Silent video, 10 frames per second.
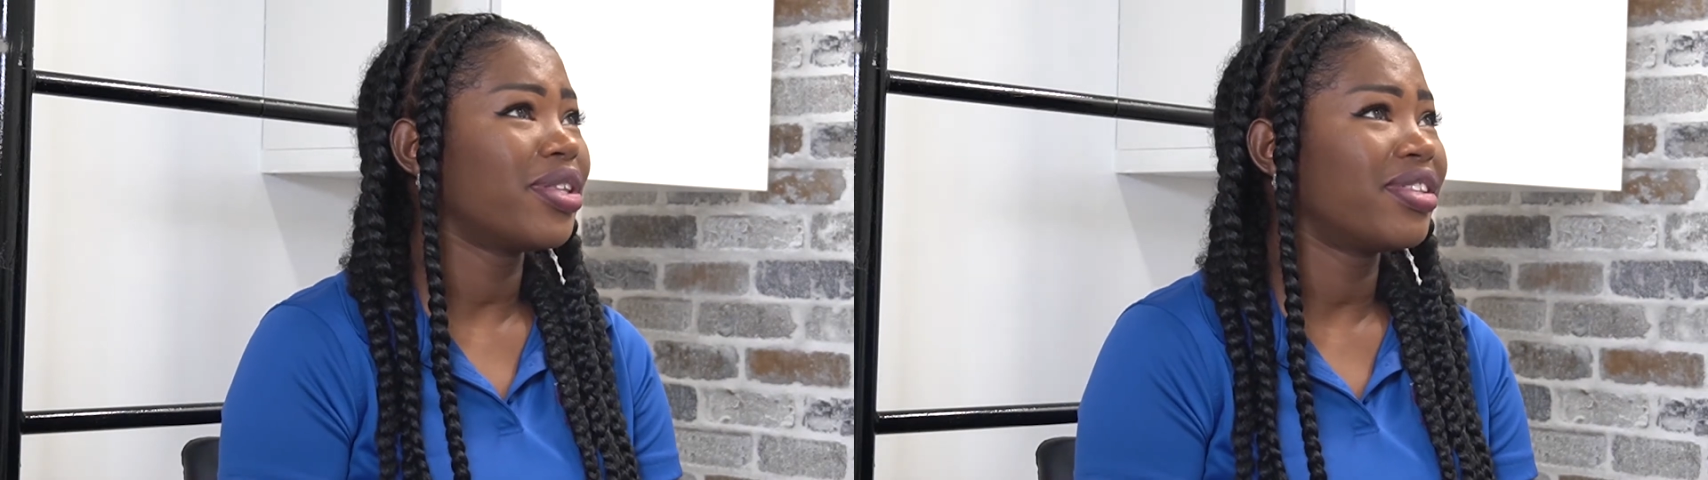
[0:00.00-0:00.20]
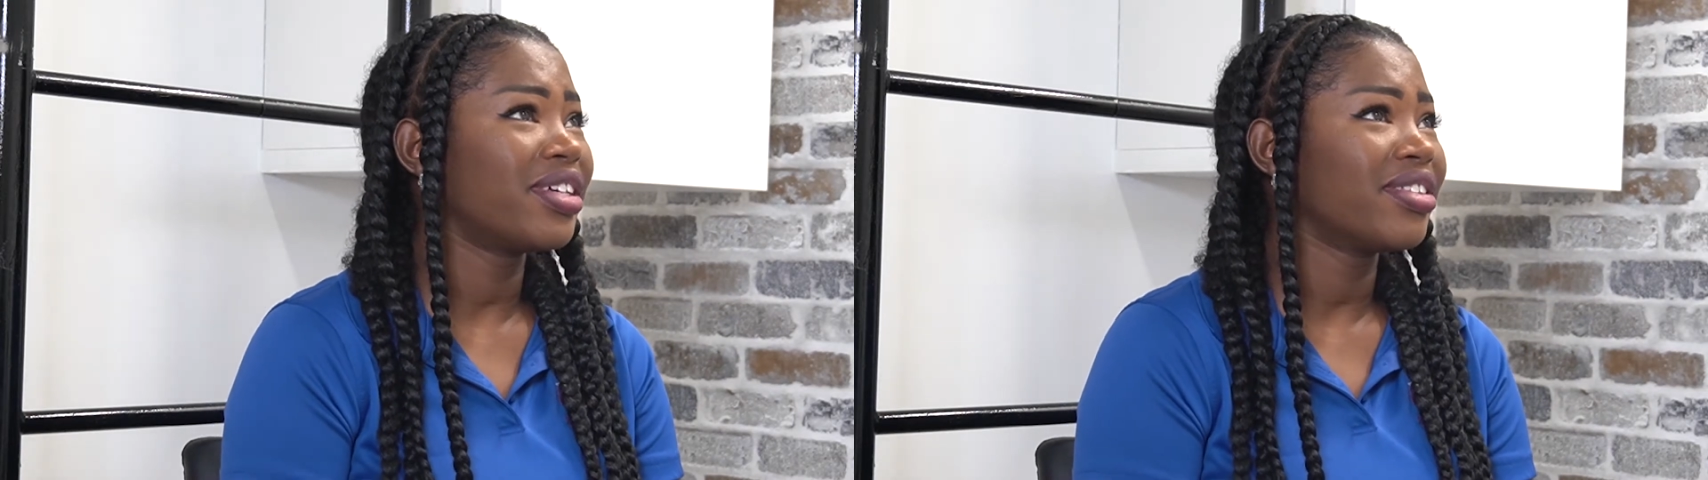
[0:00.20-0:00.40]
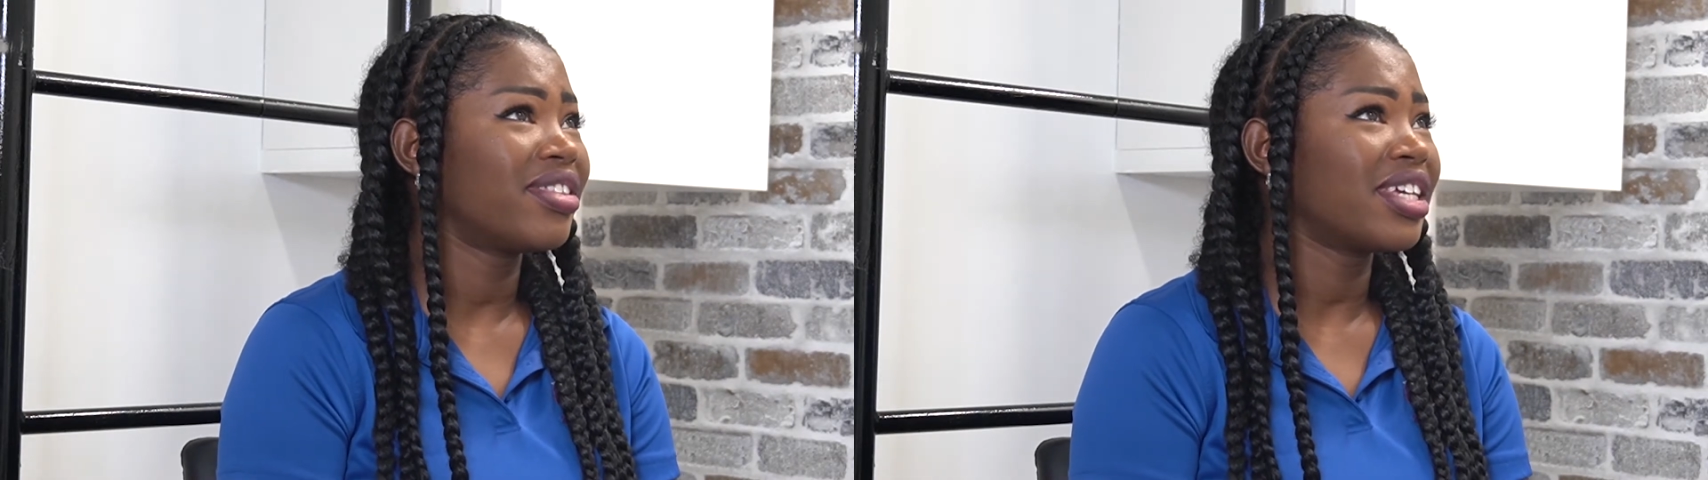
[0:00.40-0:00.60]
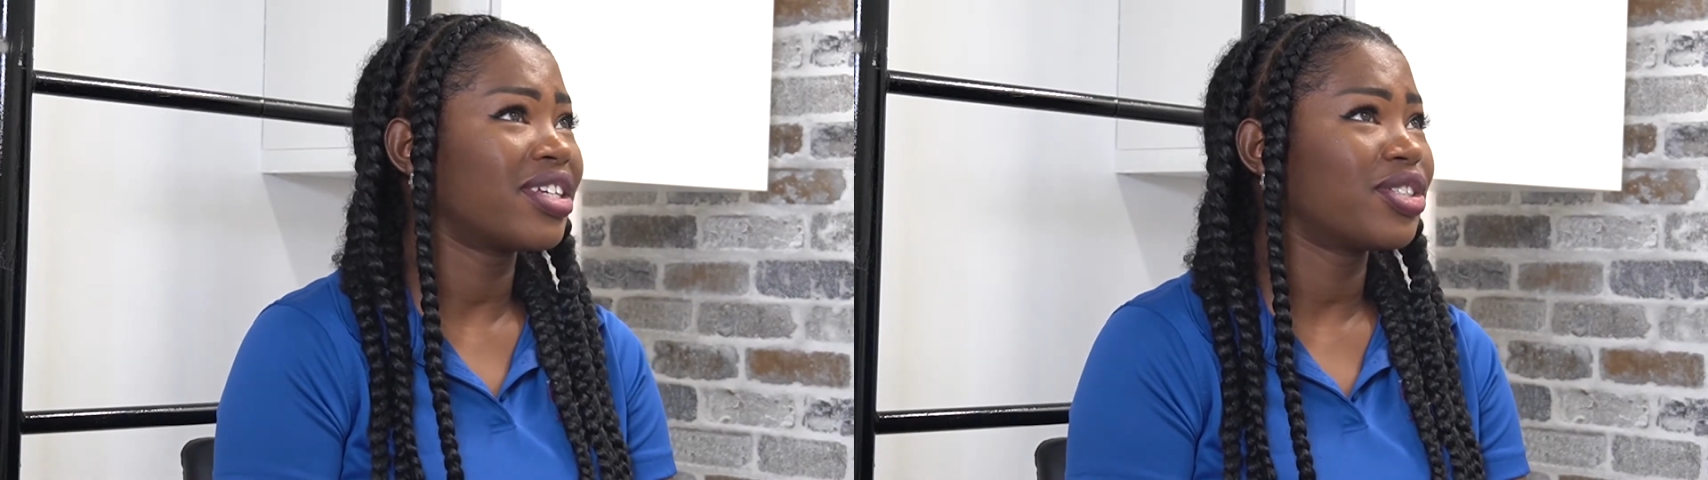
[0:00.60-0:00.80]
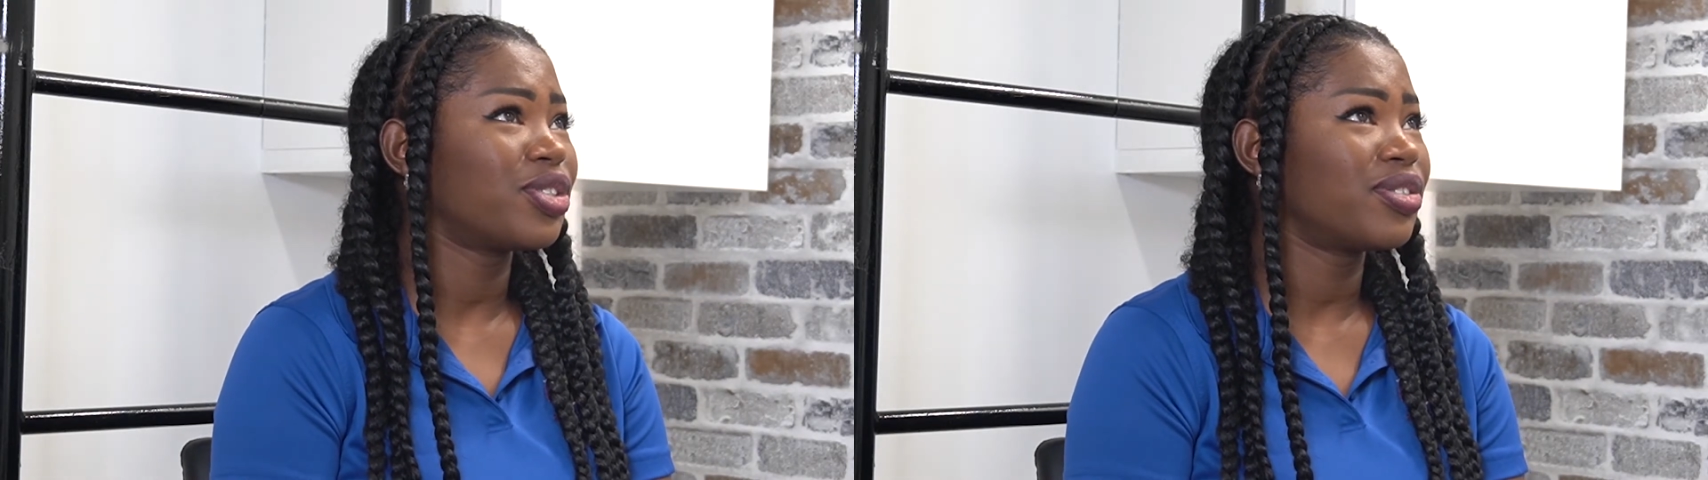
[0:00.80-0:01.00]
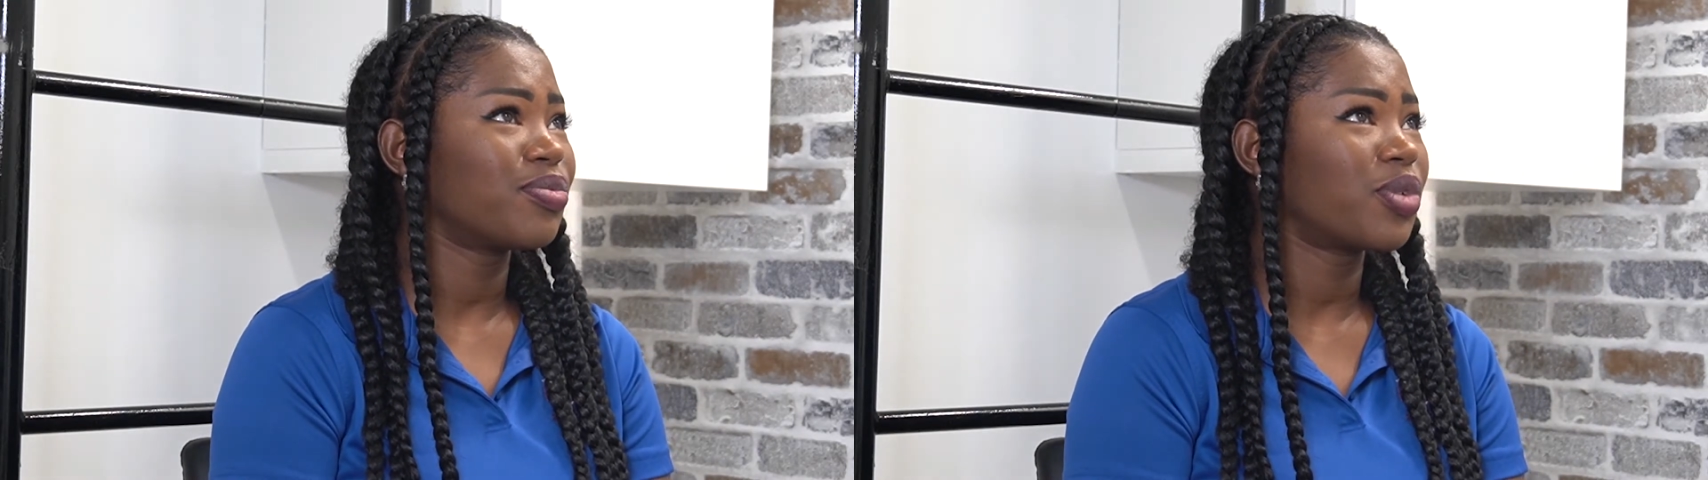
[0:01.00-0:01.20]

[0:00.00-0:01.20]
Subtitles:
But the thing is,